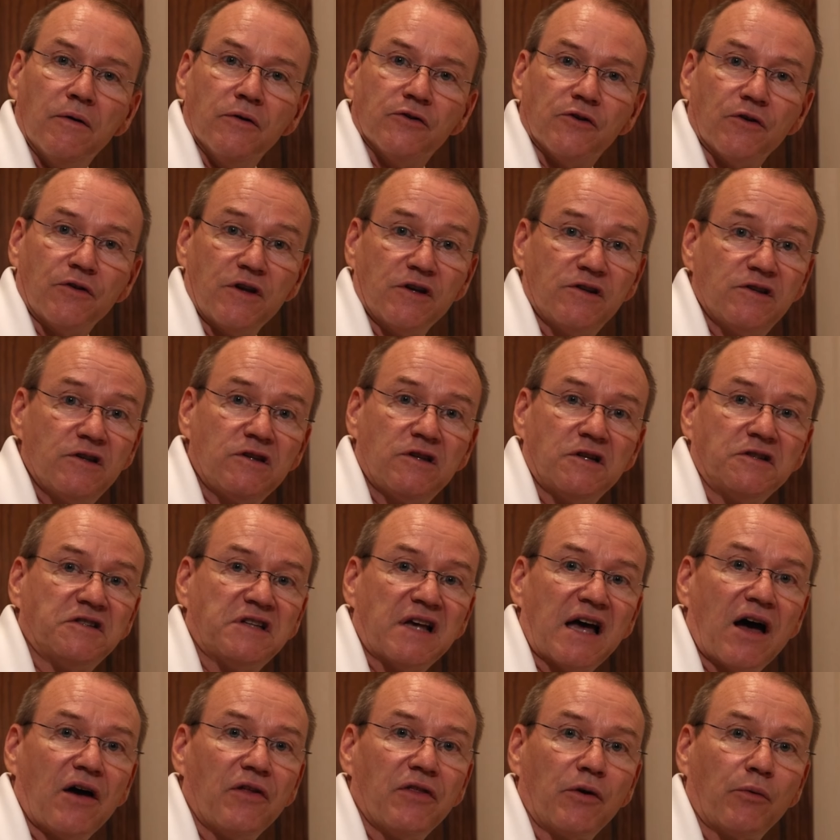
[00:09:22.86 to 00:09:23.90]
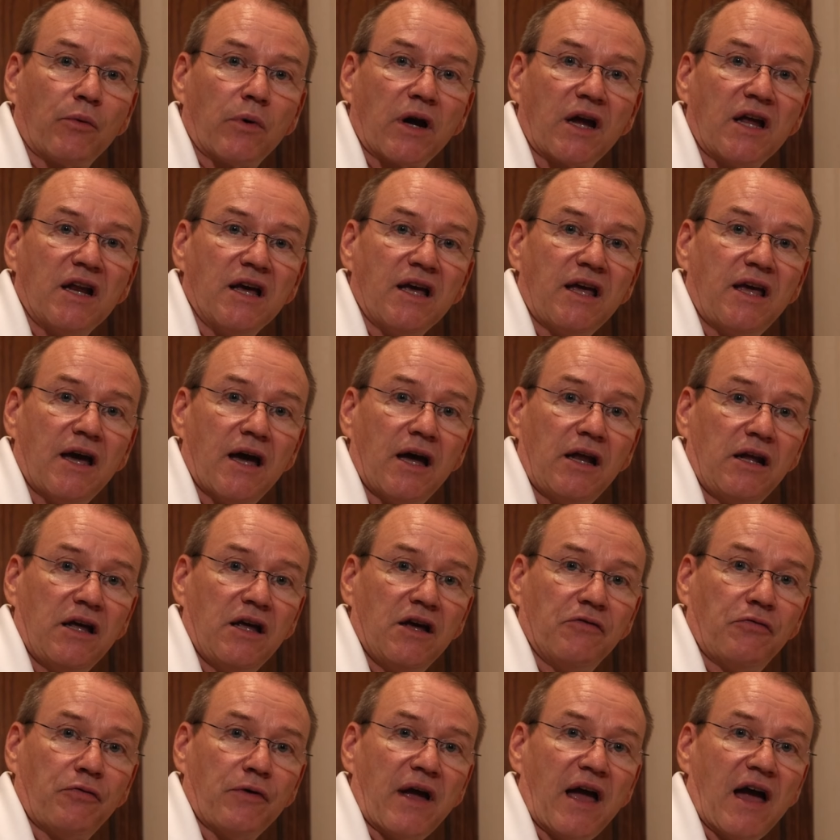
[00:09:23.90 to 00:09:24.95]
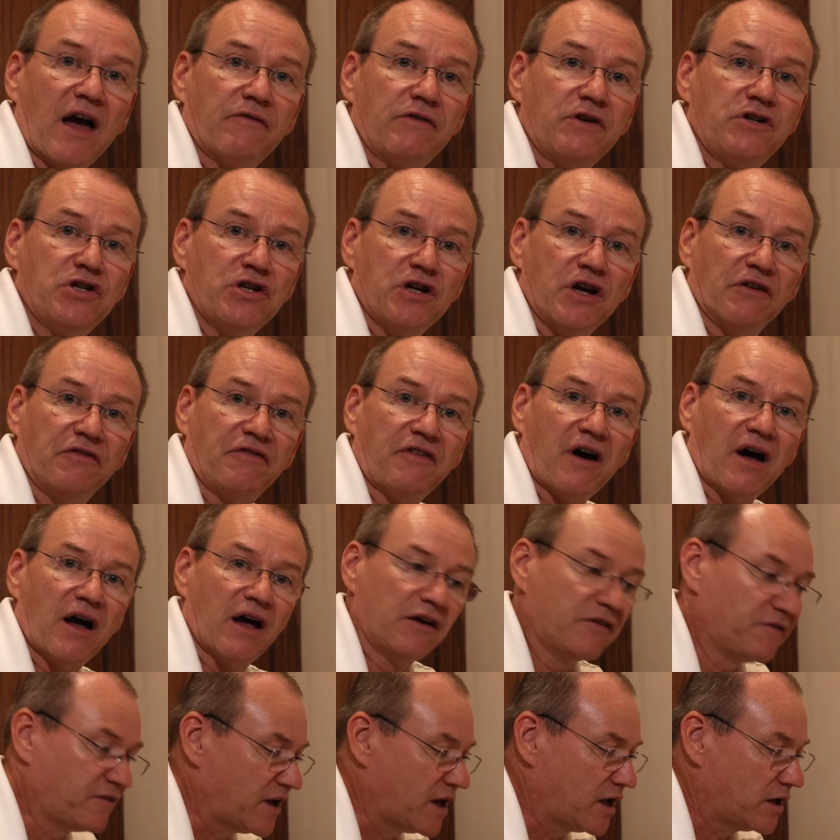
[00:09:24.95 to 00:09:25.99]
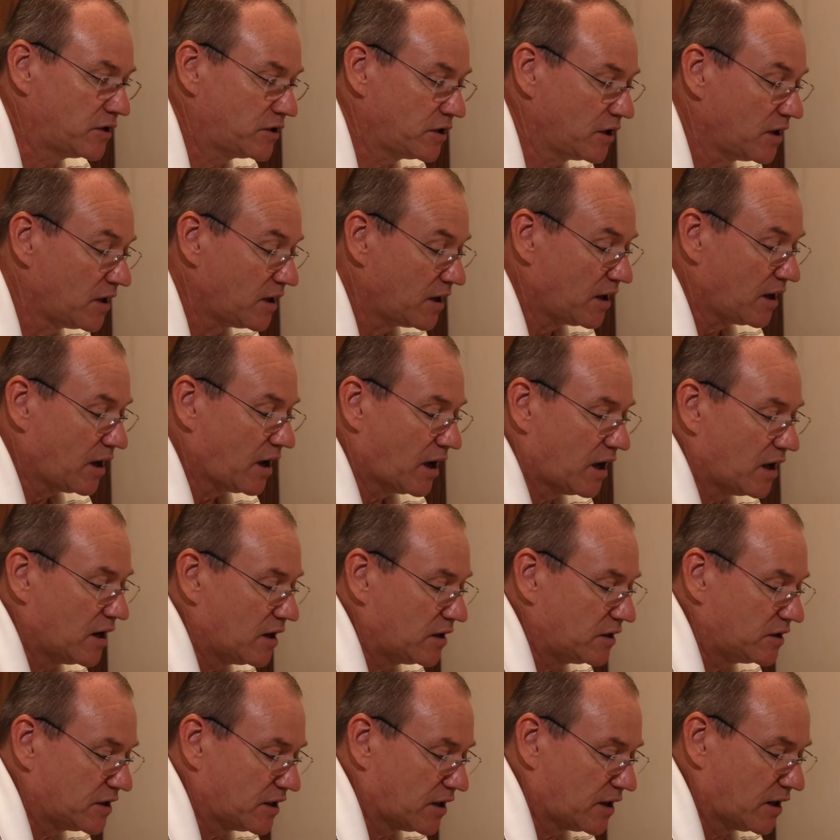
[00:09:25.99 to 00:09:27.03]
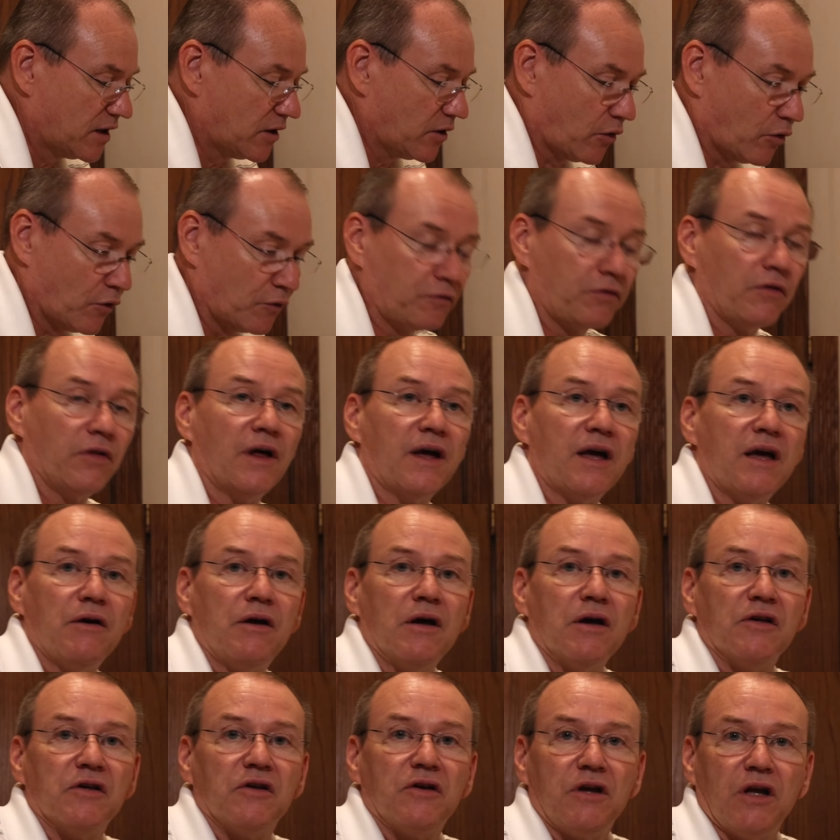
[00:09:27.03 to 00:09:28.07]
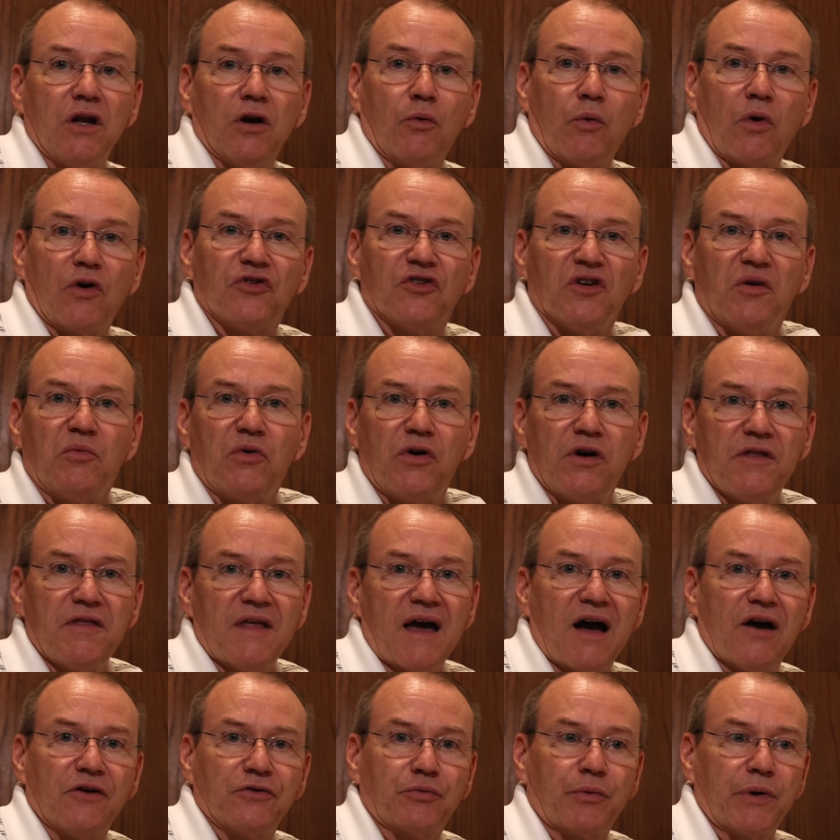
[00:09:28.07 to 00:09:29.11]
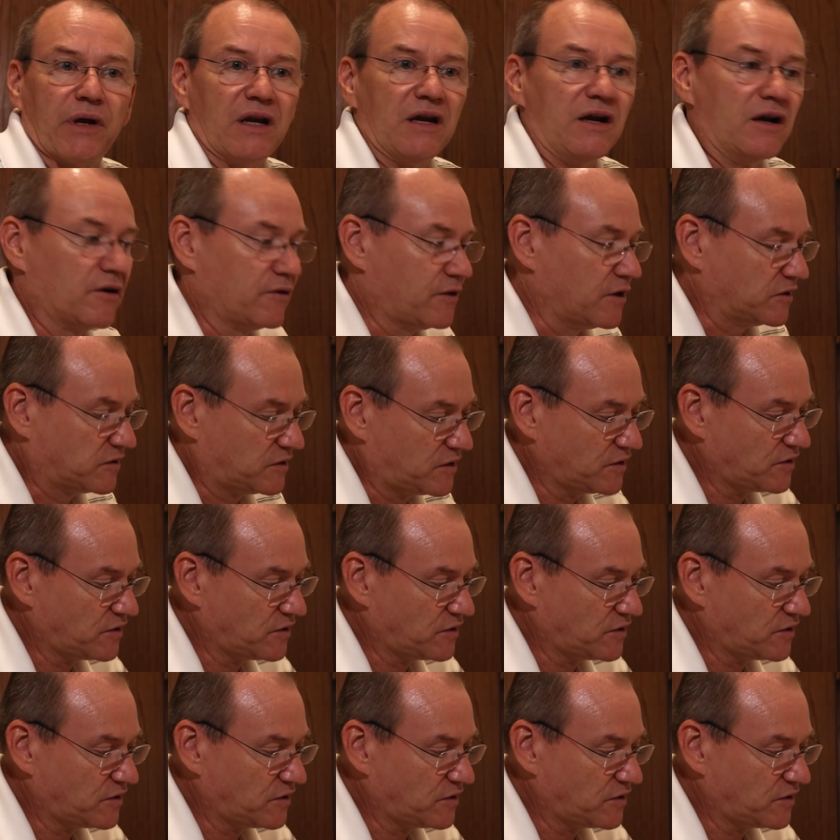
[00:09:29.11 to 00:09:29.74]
So this is the sound that we're going to get if we have a GFI event, and uh, hopefully, you know, we're somewhere in the house where we can hear this.